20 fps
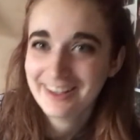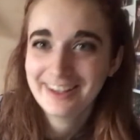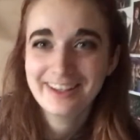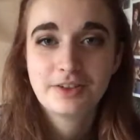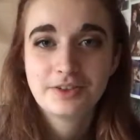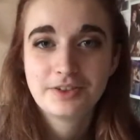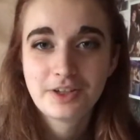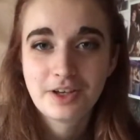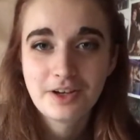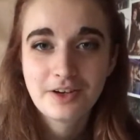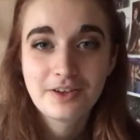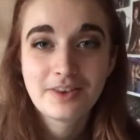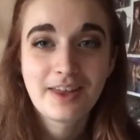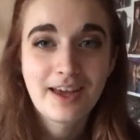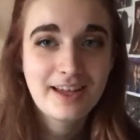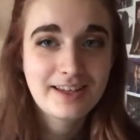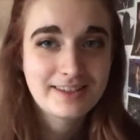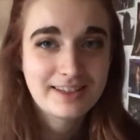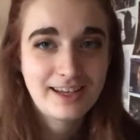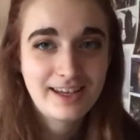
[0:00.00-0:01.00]
So
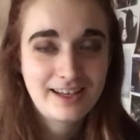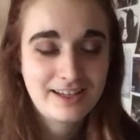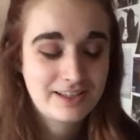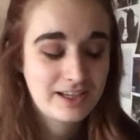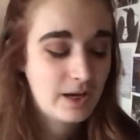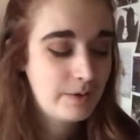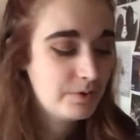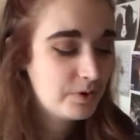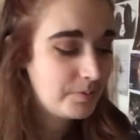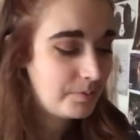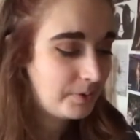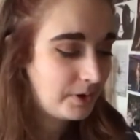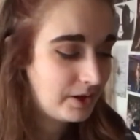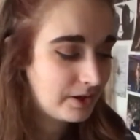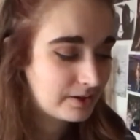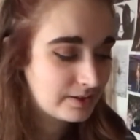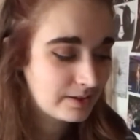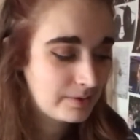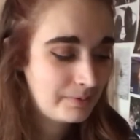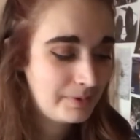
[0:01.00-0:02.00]
that's it in terms of
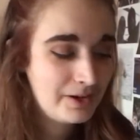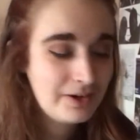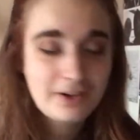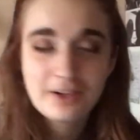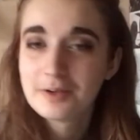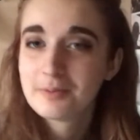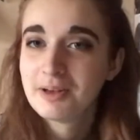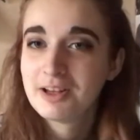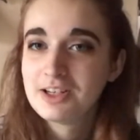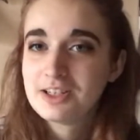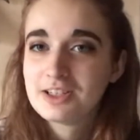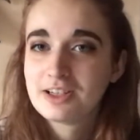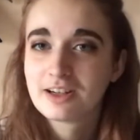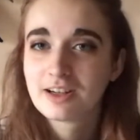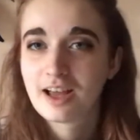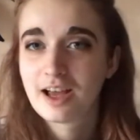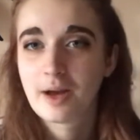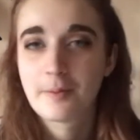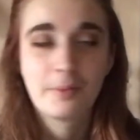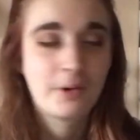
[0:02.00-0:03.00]
books. I'm now going to mention
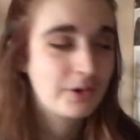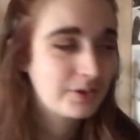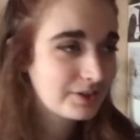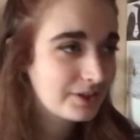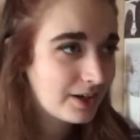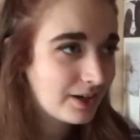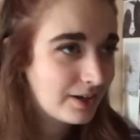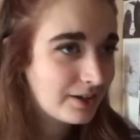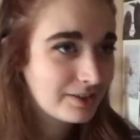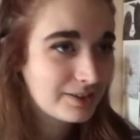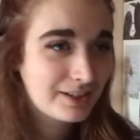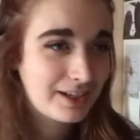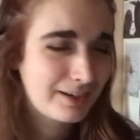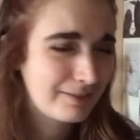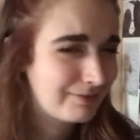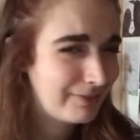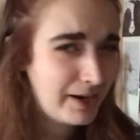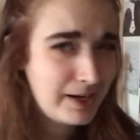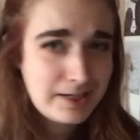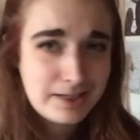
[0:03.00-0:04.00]
like a podcast, like
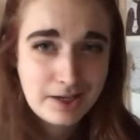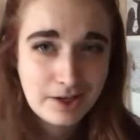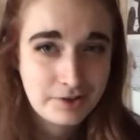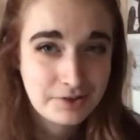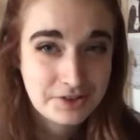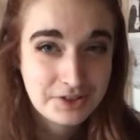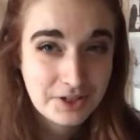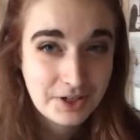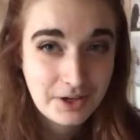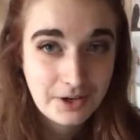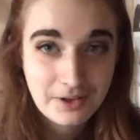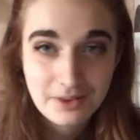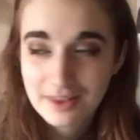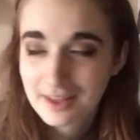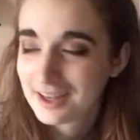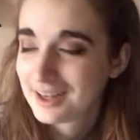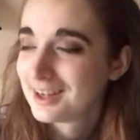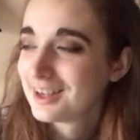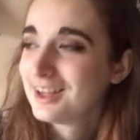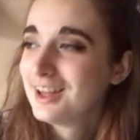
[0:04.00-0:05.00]
radio show
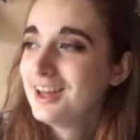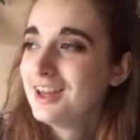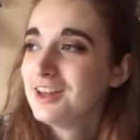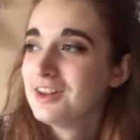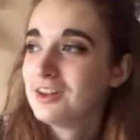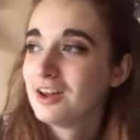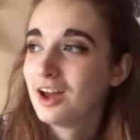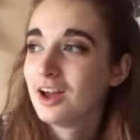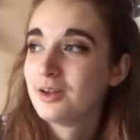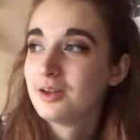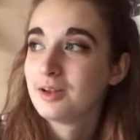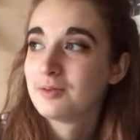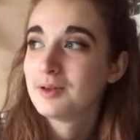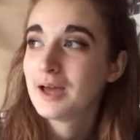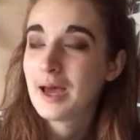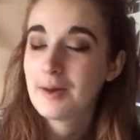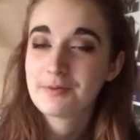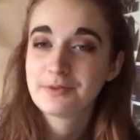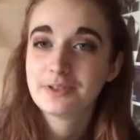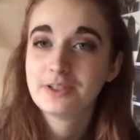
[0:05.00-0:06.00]
thing that I am
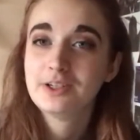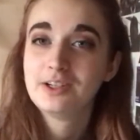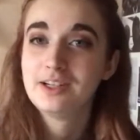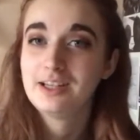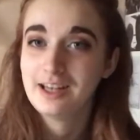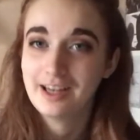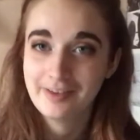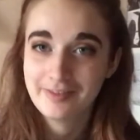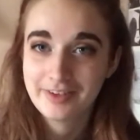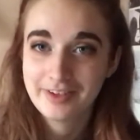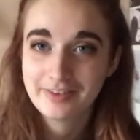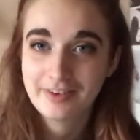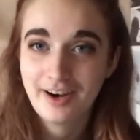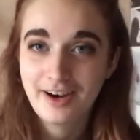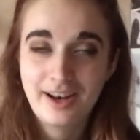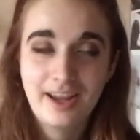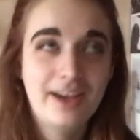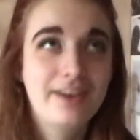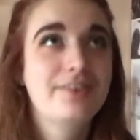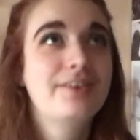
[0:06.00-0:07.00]
absolutely loving right
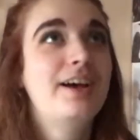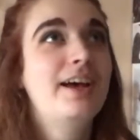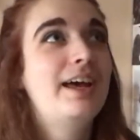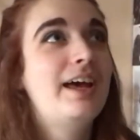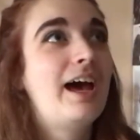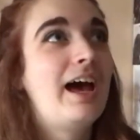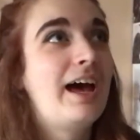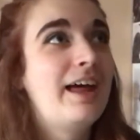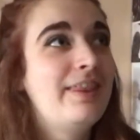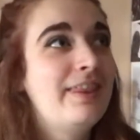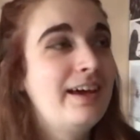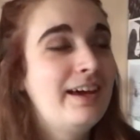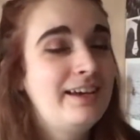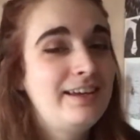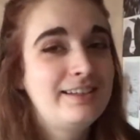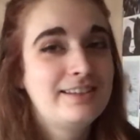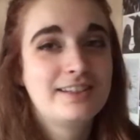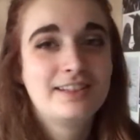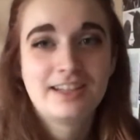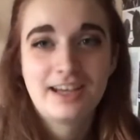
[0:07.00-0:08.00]
now, and that
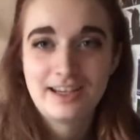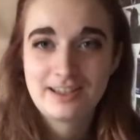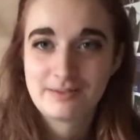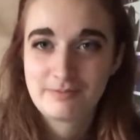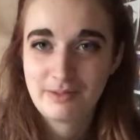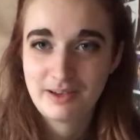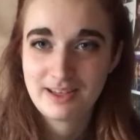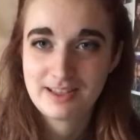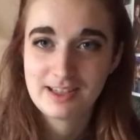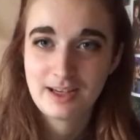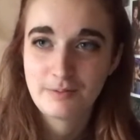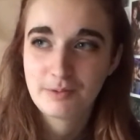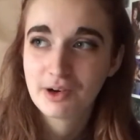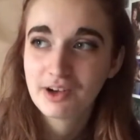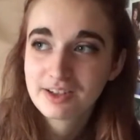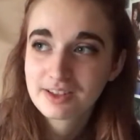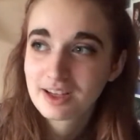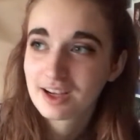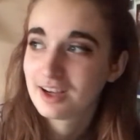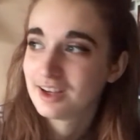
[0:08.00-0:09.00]
is the Jason PJ
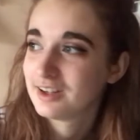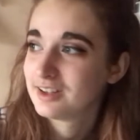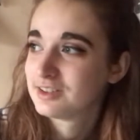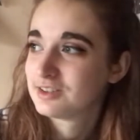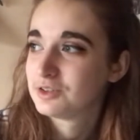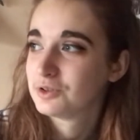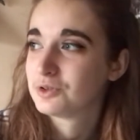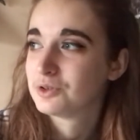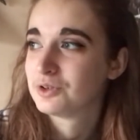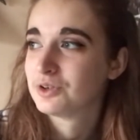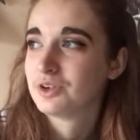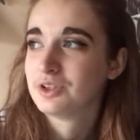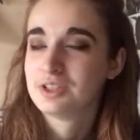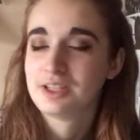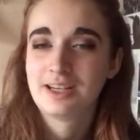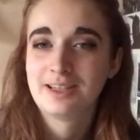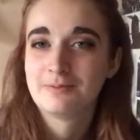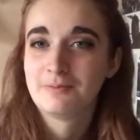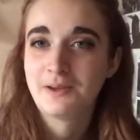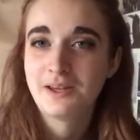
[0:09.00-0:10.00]
podcast, or
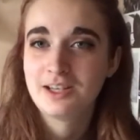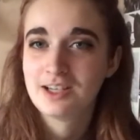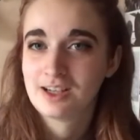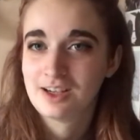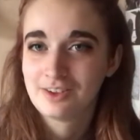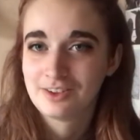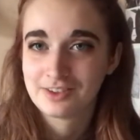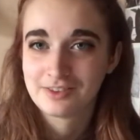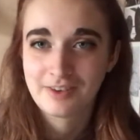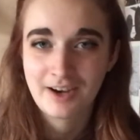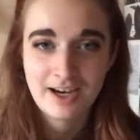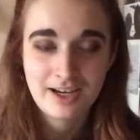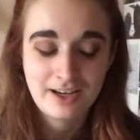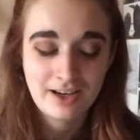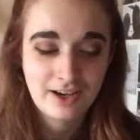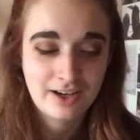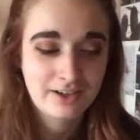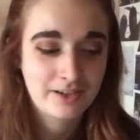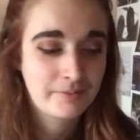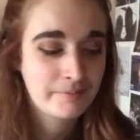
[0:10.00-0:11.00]
Jason PJ on the
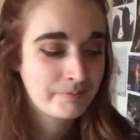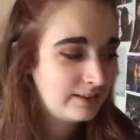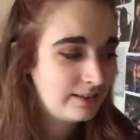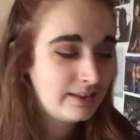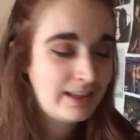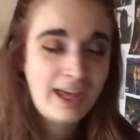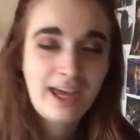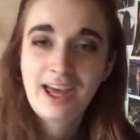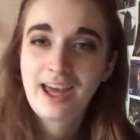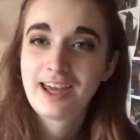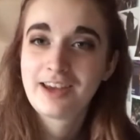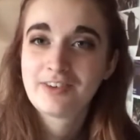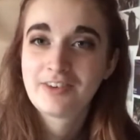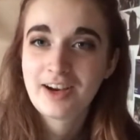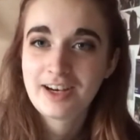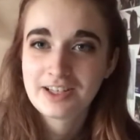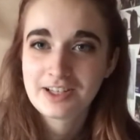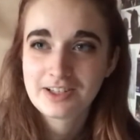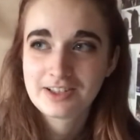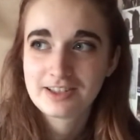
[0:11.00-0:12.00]
radio. They're a
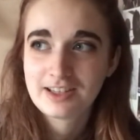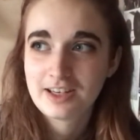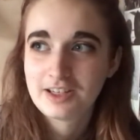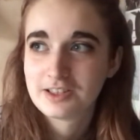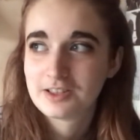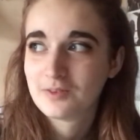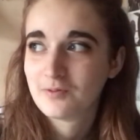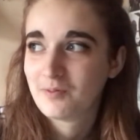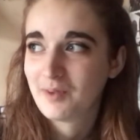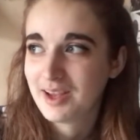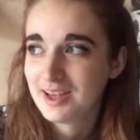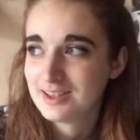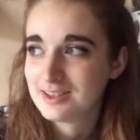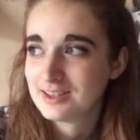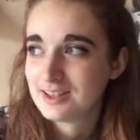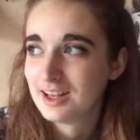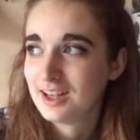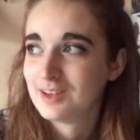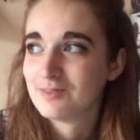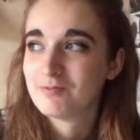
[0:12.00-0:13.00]
radio station based
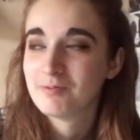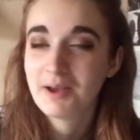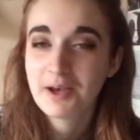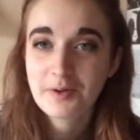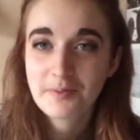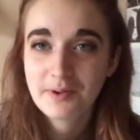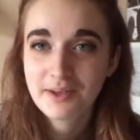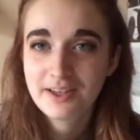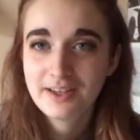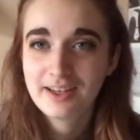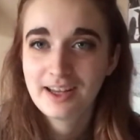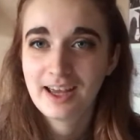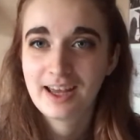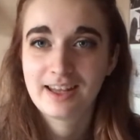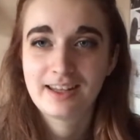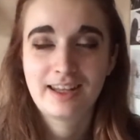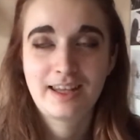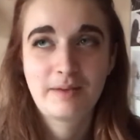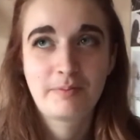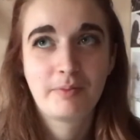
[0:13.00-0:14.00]
in Melbourne,
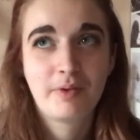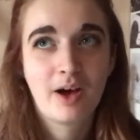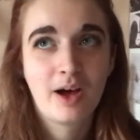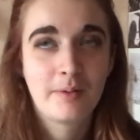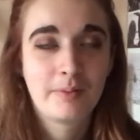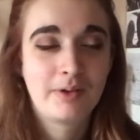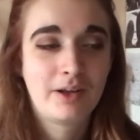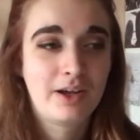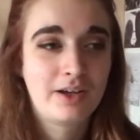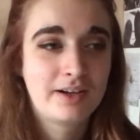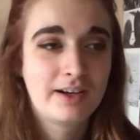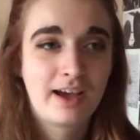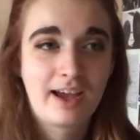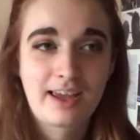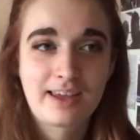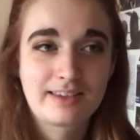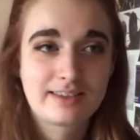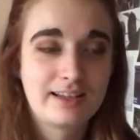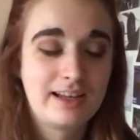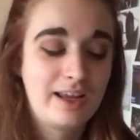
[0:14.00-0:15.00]
and they upload
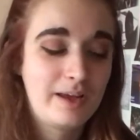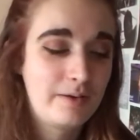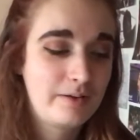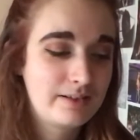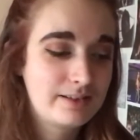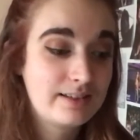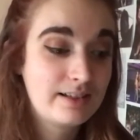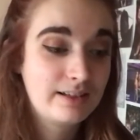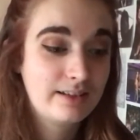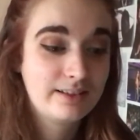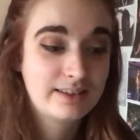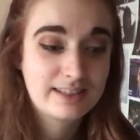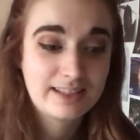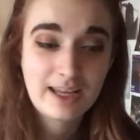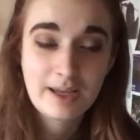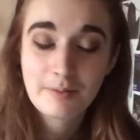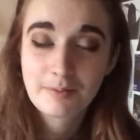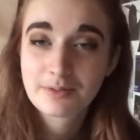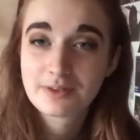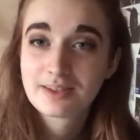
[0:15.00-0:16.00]
like
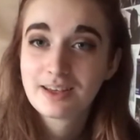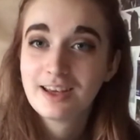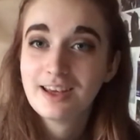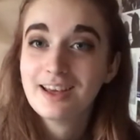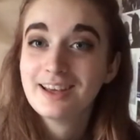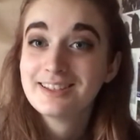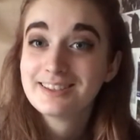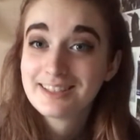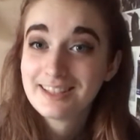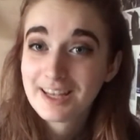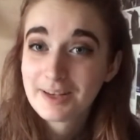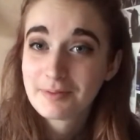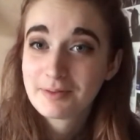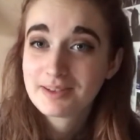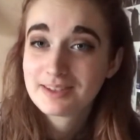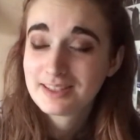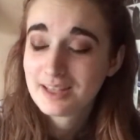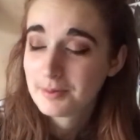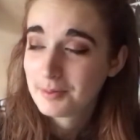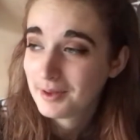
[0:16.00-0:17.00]
snippets,
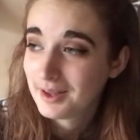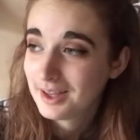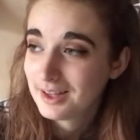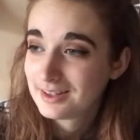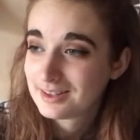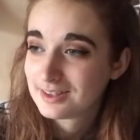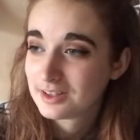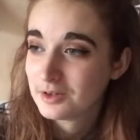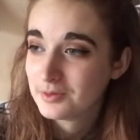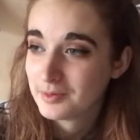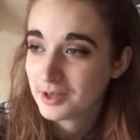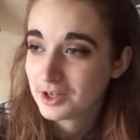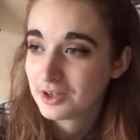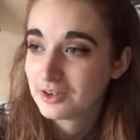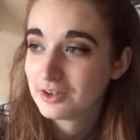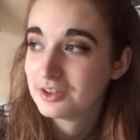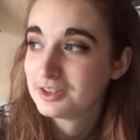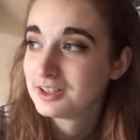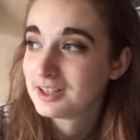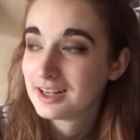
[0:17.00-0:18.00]
oh my
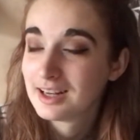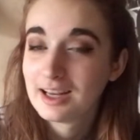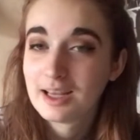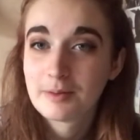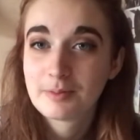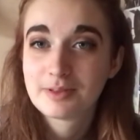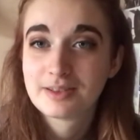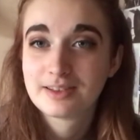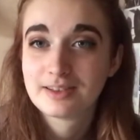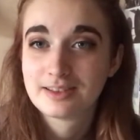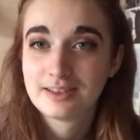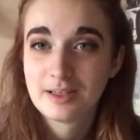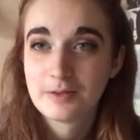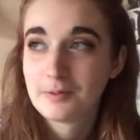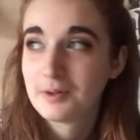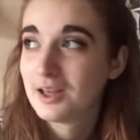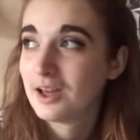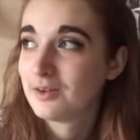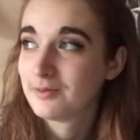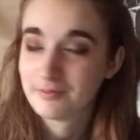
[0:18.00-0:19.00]
god, clips,
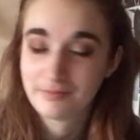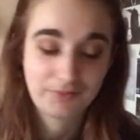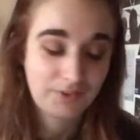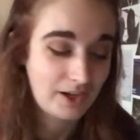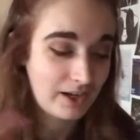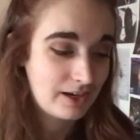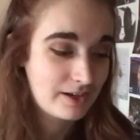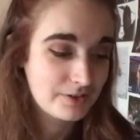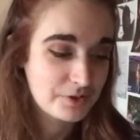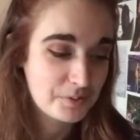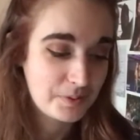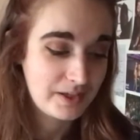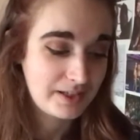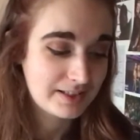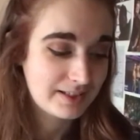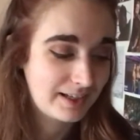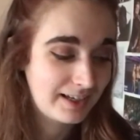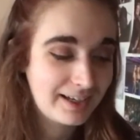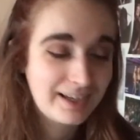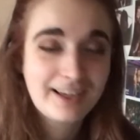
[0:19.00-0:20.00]
snippet, I can't speak
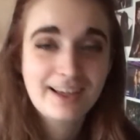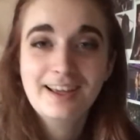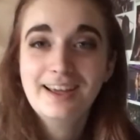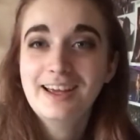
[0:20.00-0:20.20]
today.